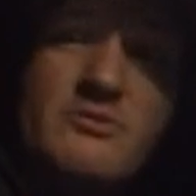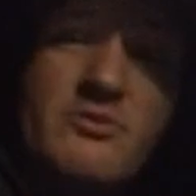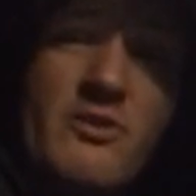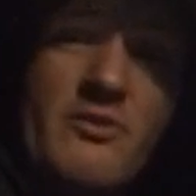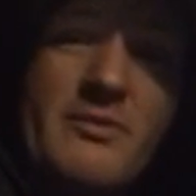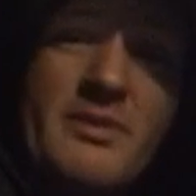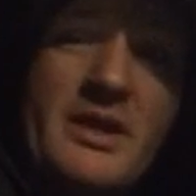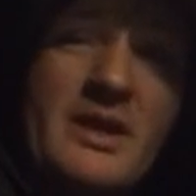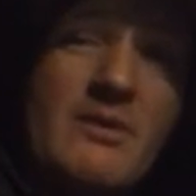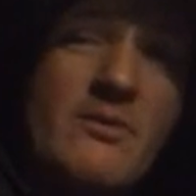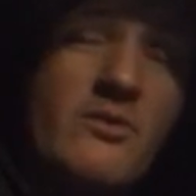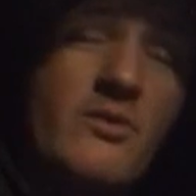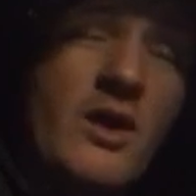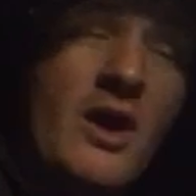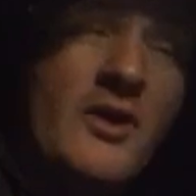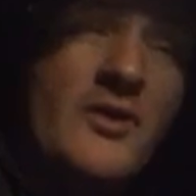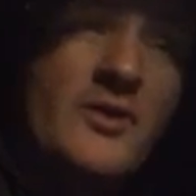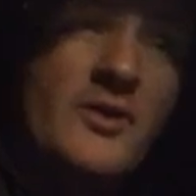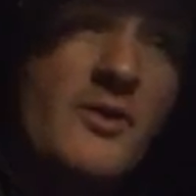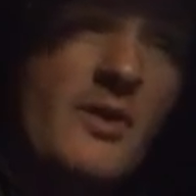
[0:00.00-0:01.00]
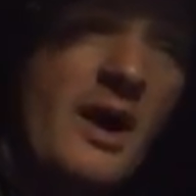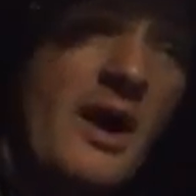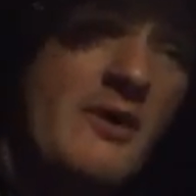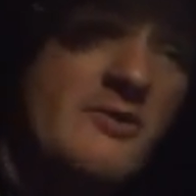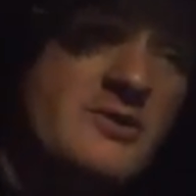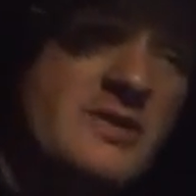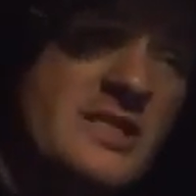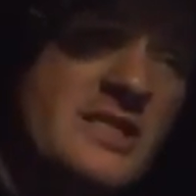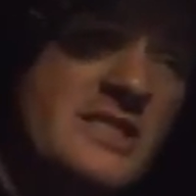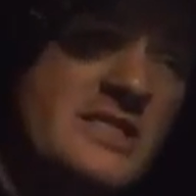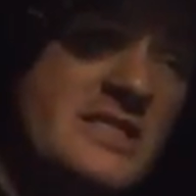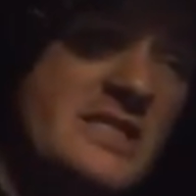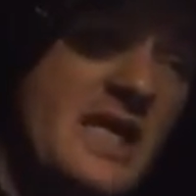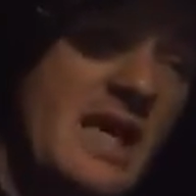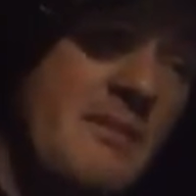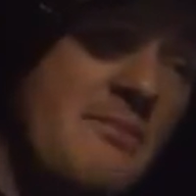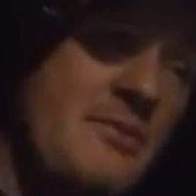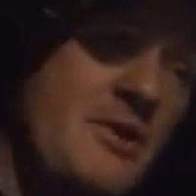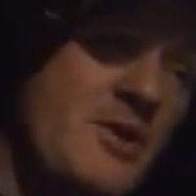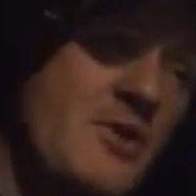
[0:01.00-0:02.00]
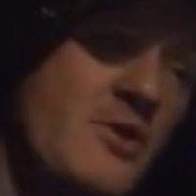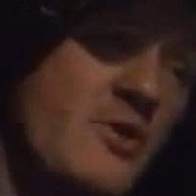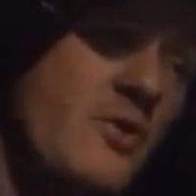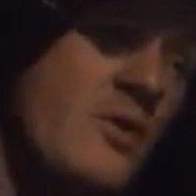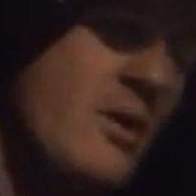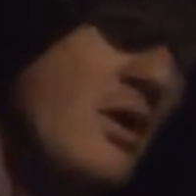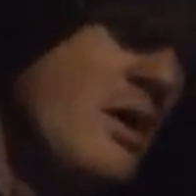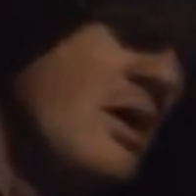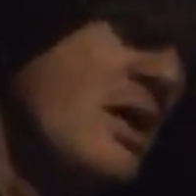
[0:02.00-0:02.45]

will be Ronda Rousey's debut